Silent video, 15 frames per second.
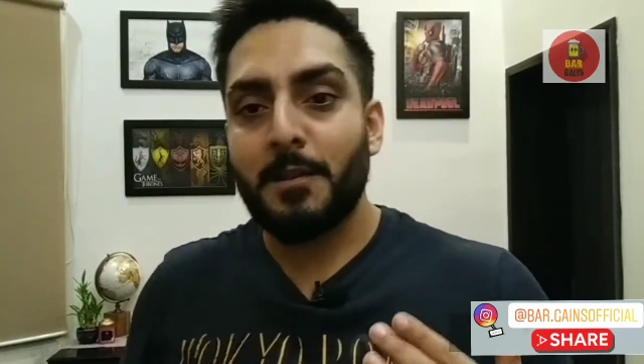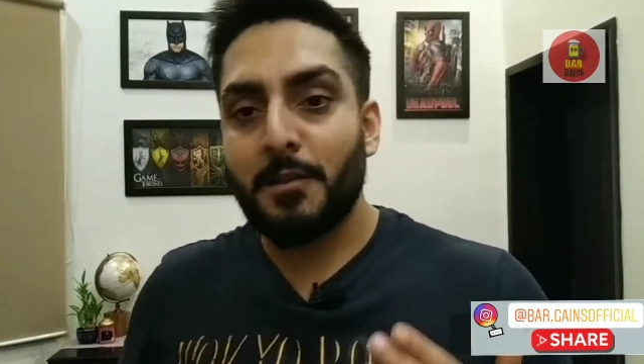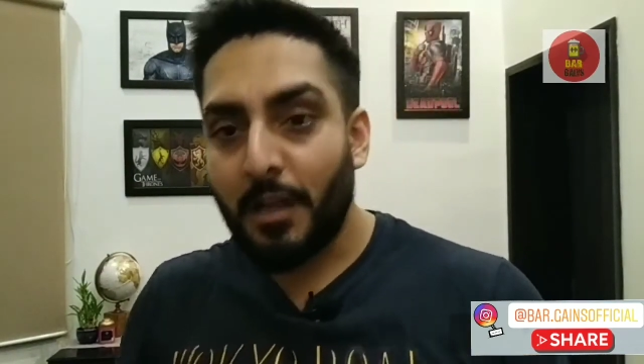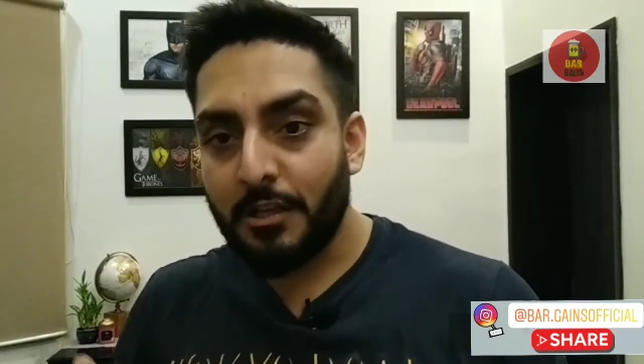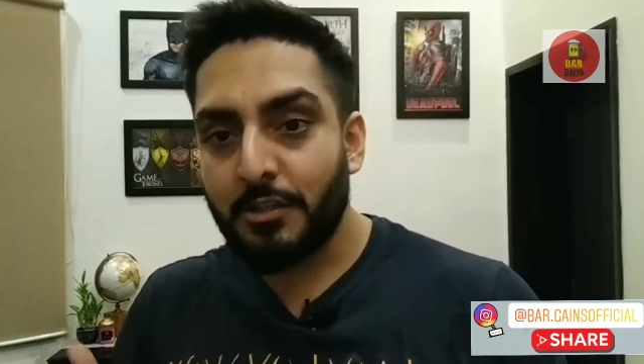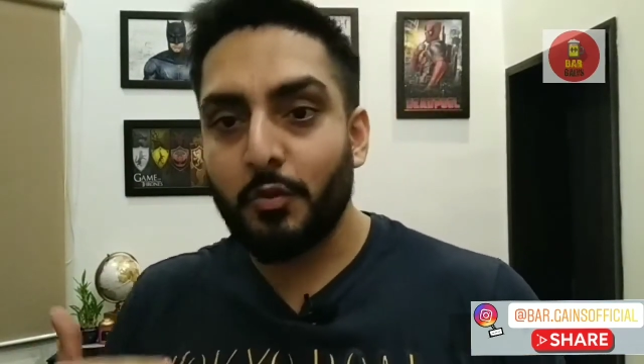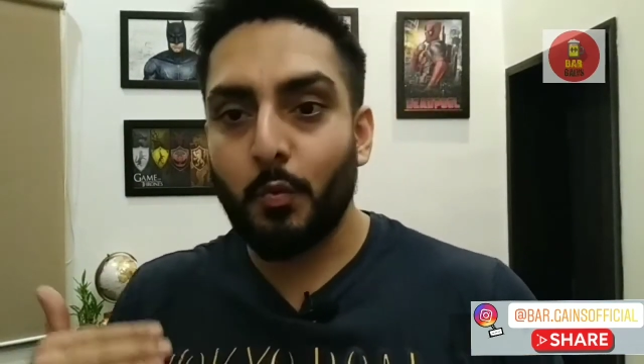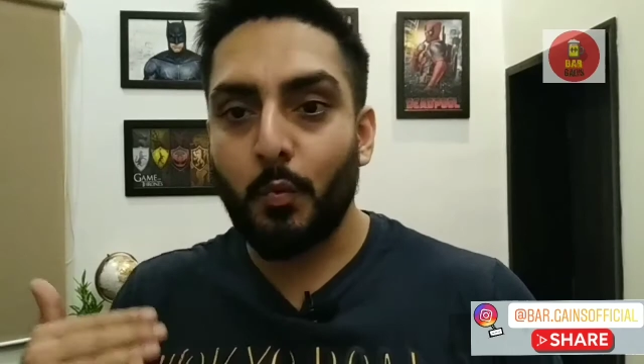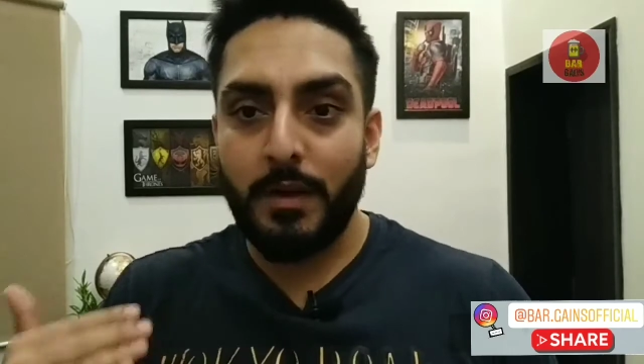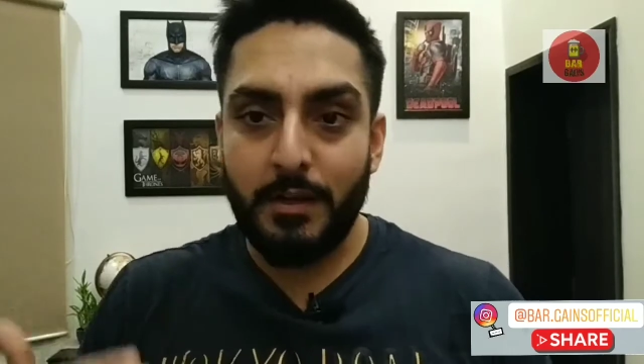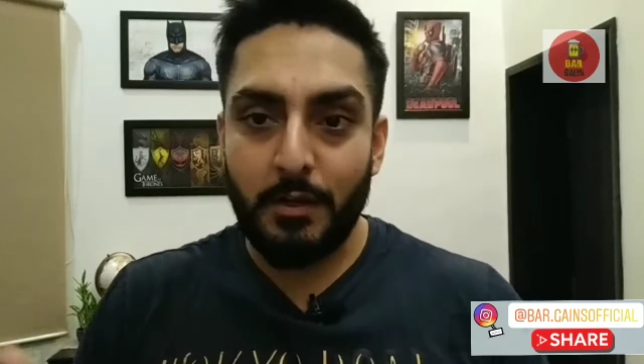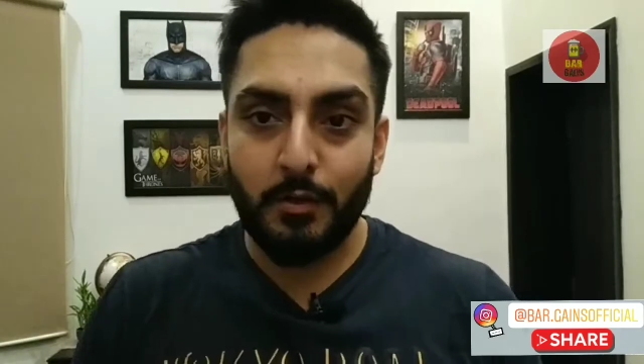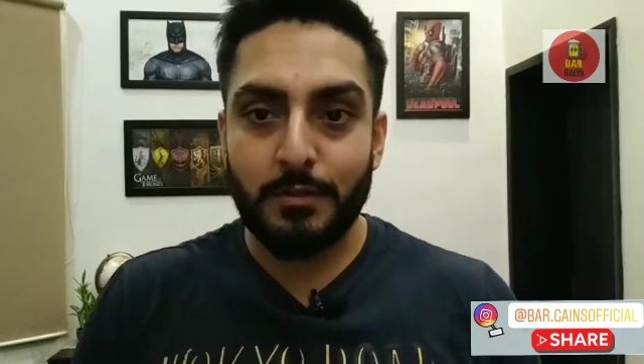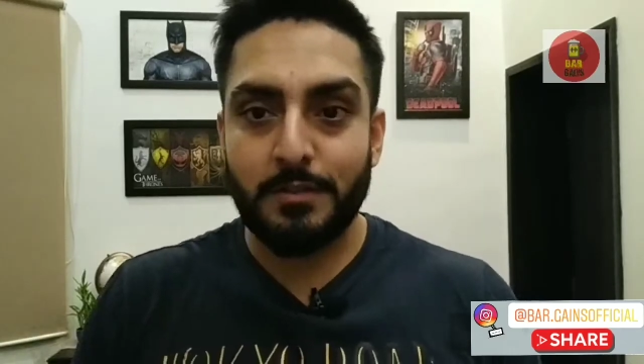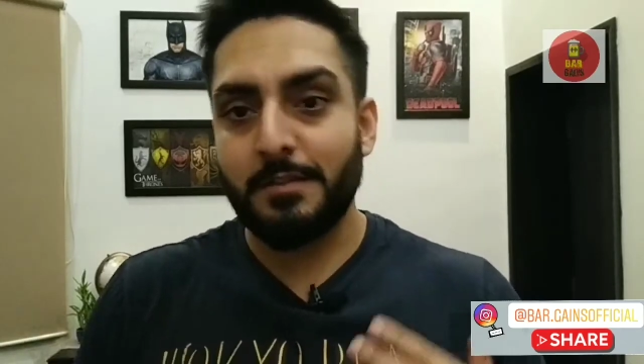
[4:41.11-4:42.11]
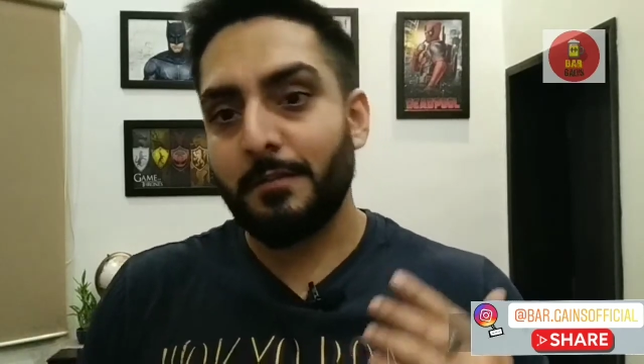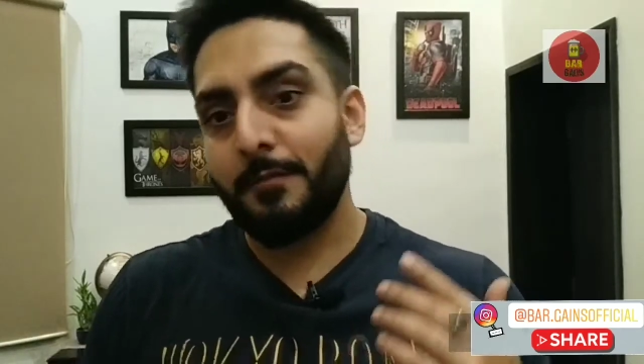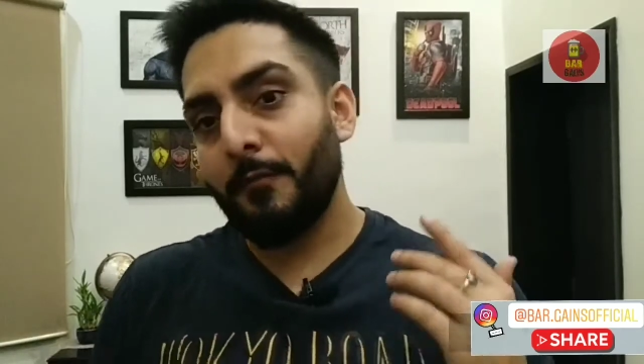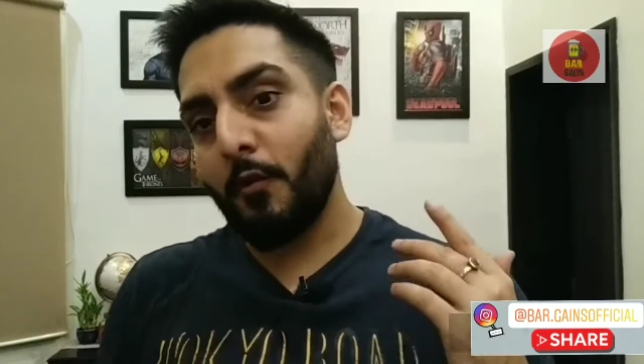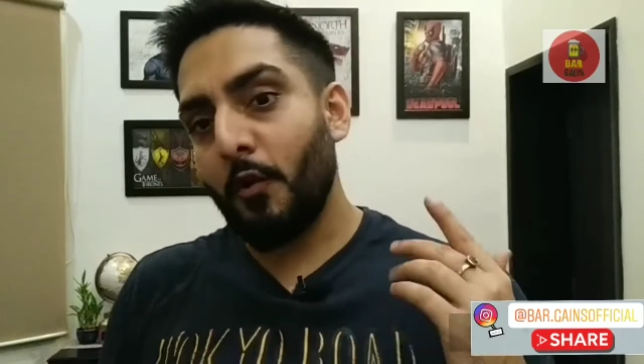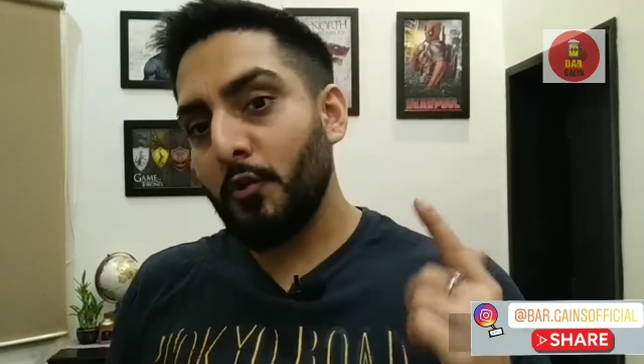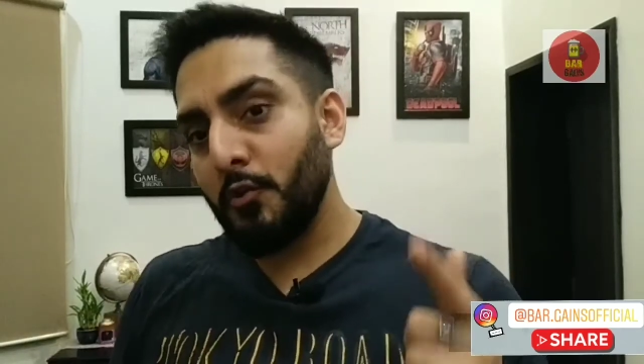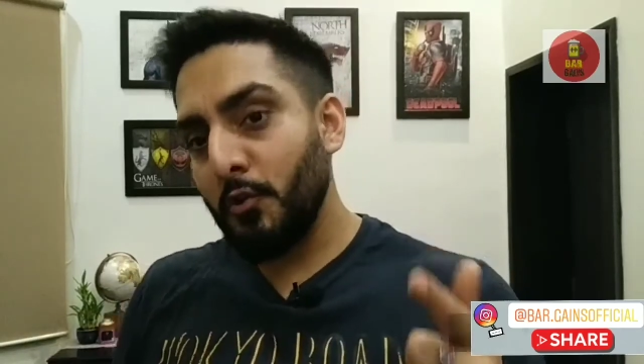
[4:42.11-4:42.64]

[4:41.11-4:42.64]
such videos for